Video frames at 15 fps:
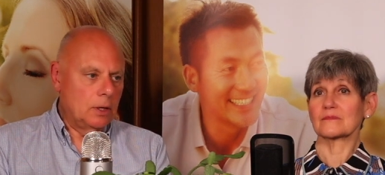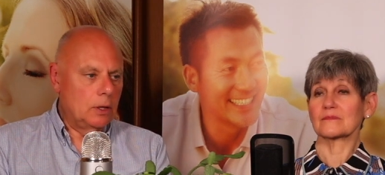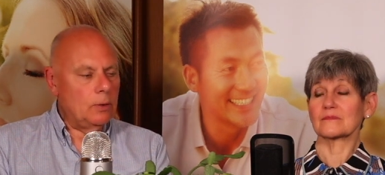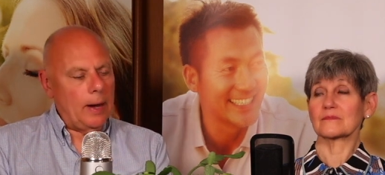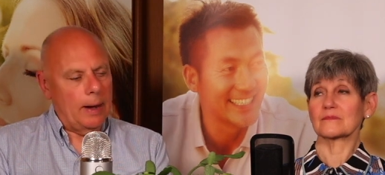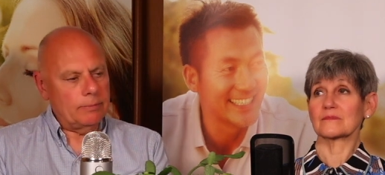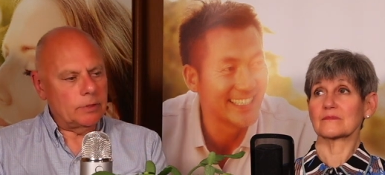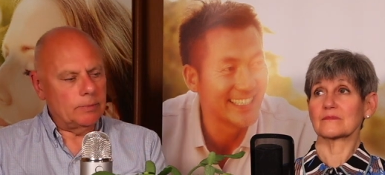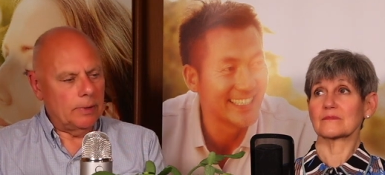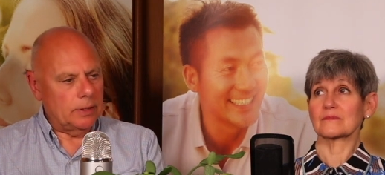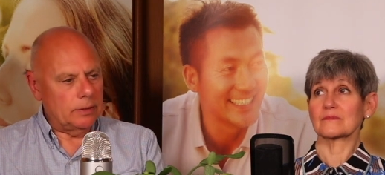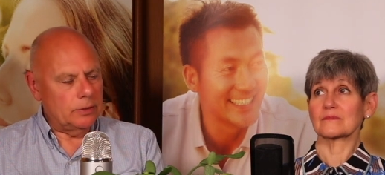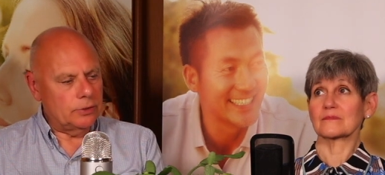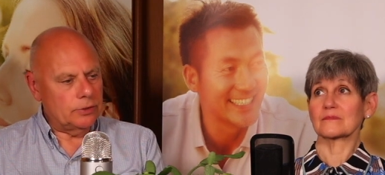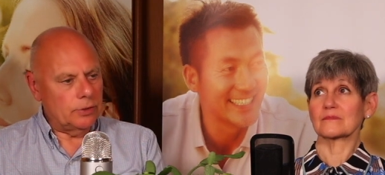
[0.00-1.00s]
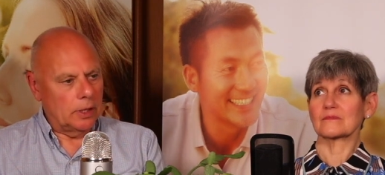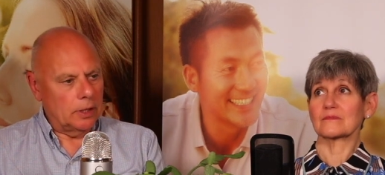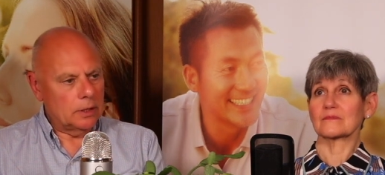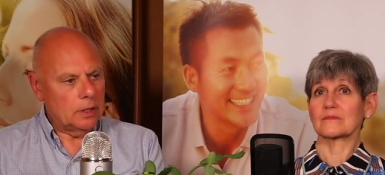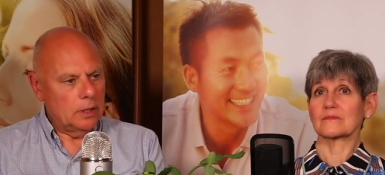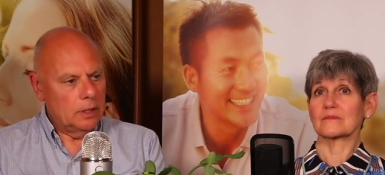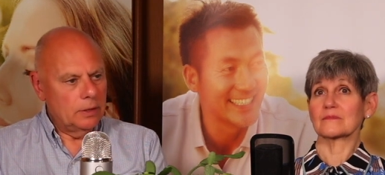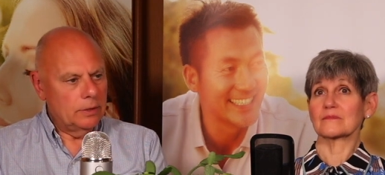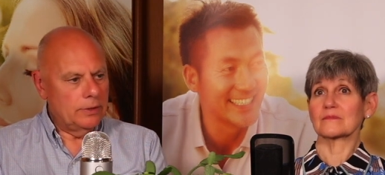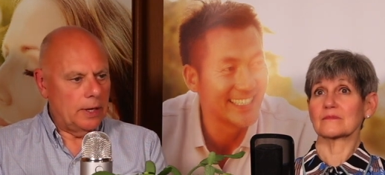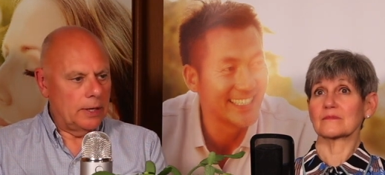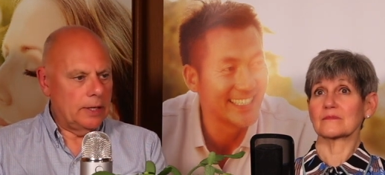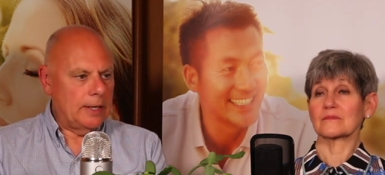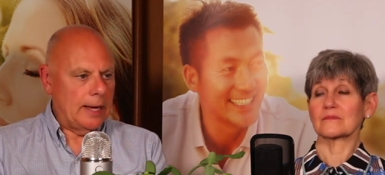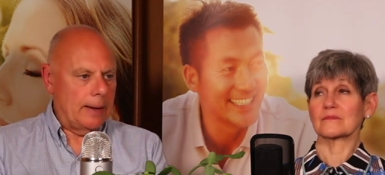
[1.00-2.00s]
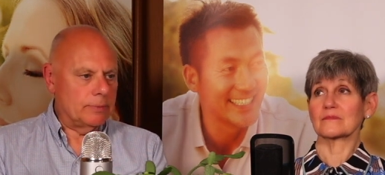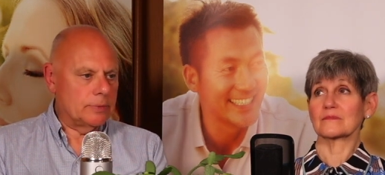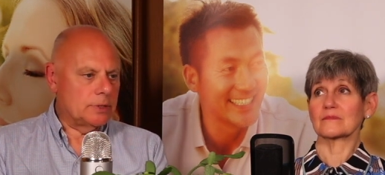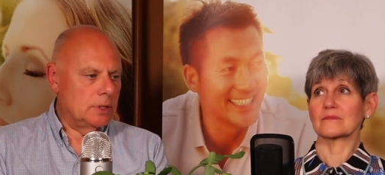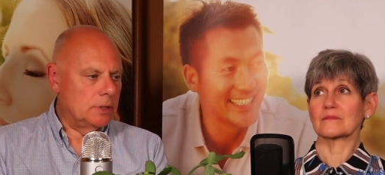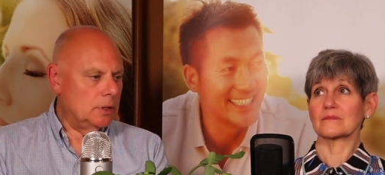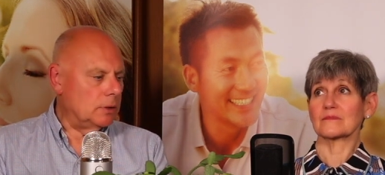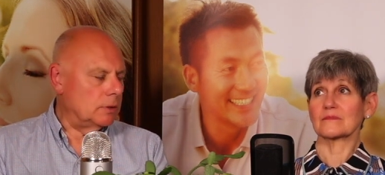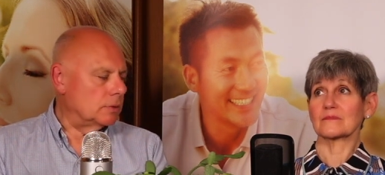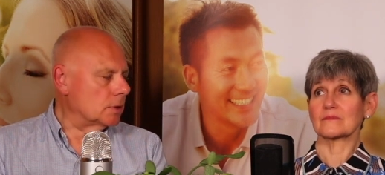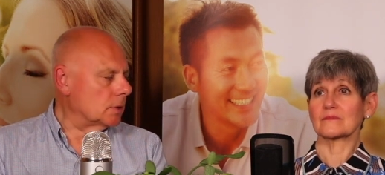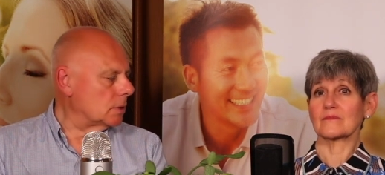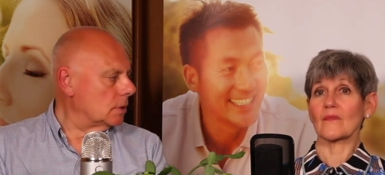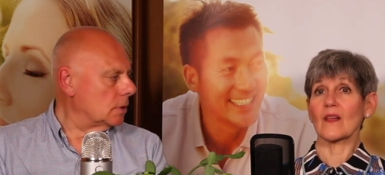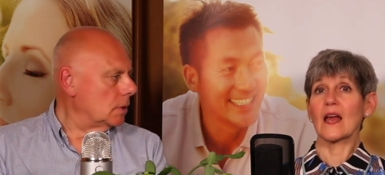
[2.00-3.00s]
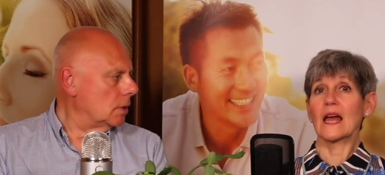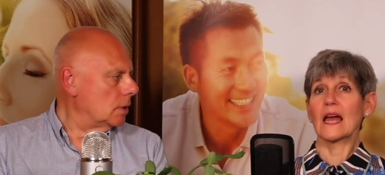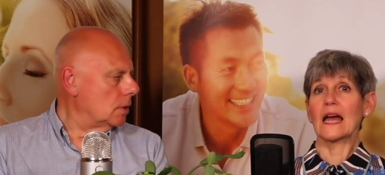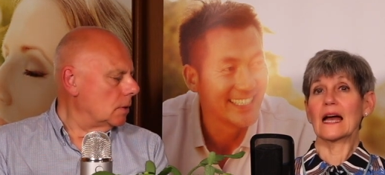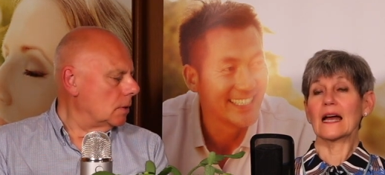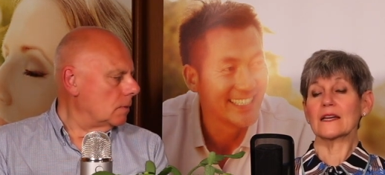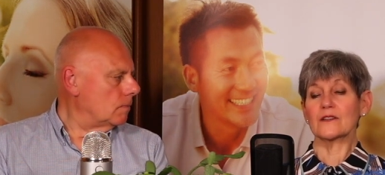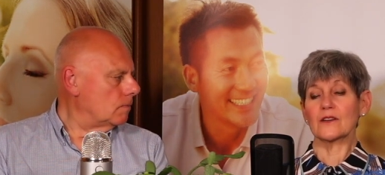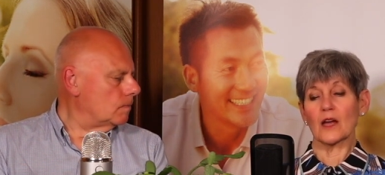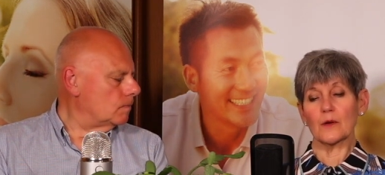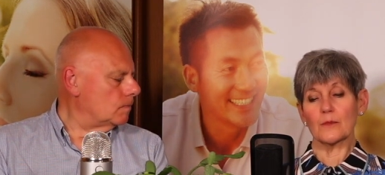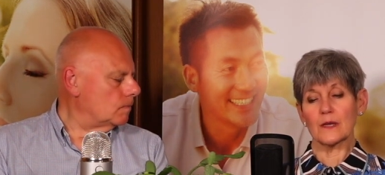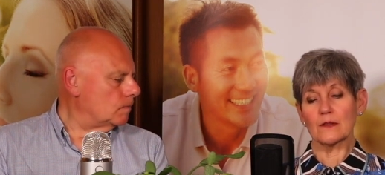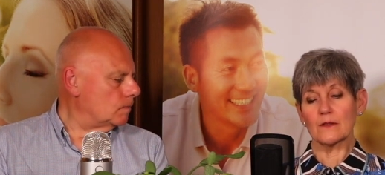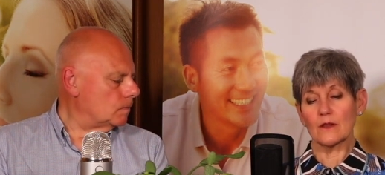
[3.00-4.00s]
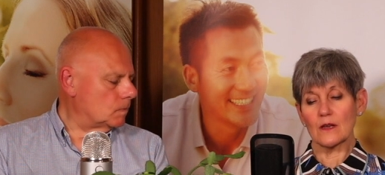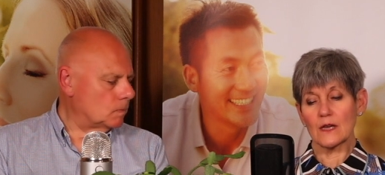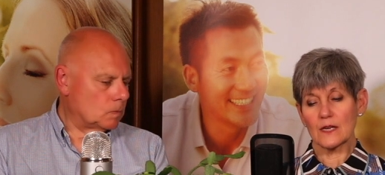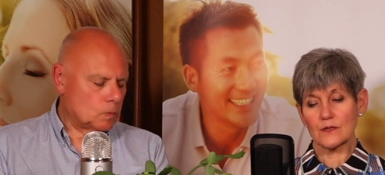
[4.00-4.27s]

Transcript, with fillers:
Speaker 1: who happen to make the drug that he happens to use. And, I mean, the